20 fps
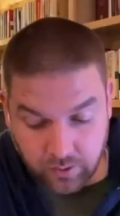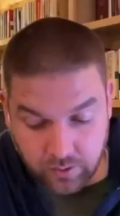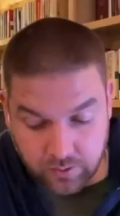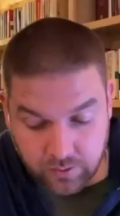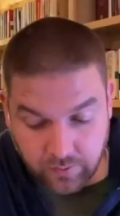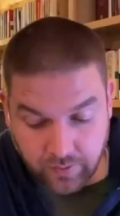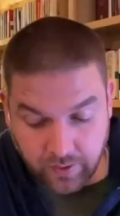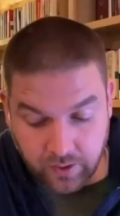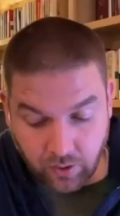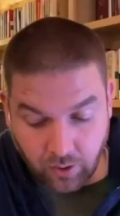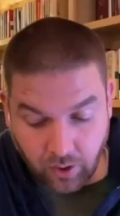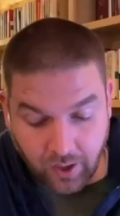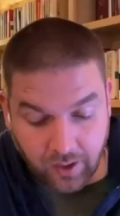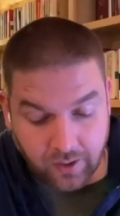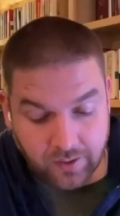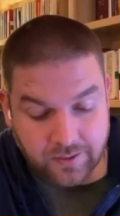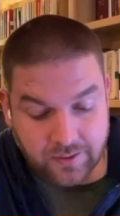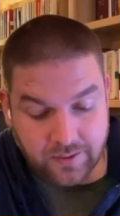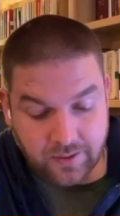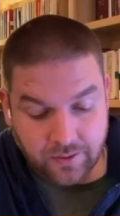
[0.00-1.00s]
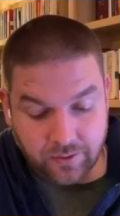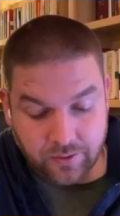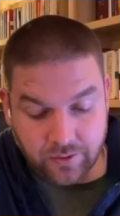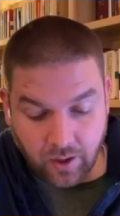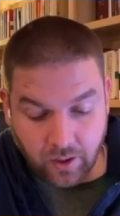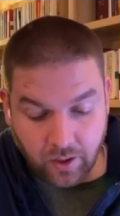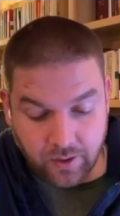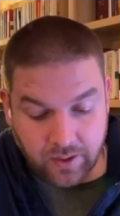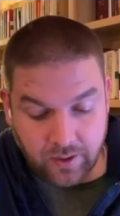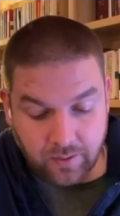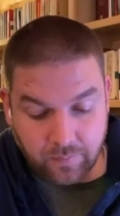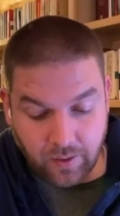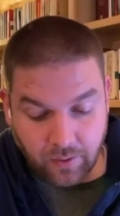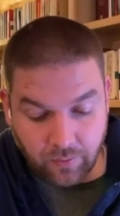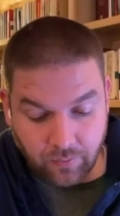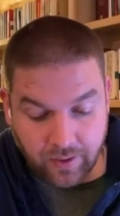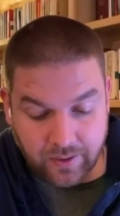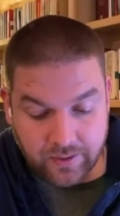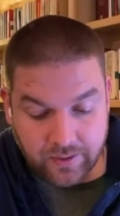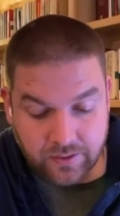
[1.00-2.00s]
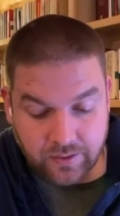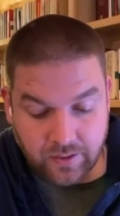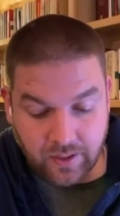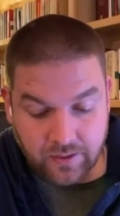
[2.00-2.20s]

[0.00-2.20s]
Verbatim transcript: so that your ox and your donkey may rest,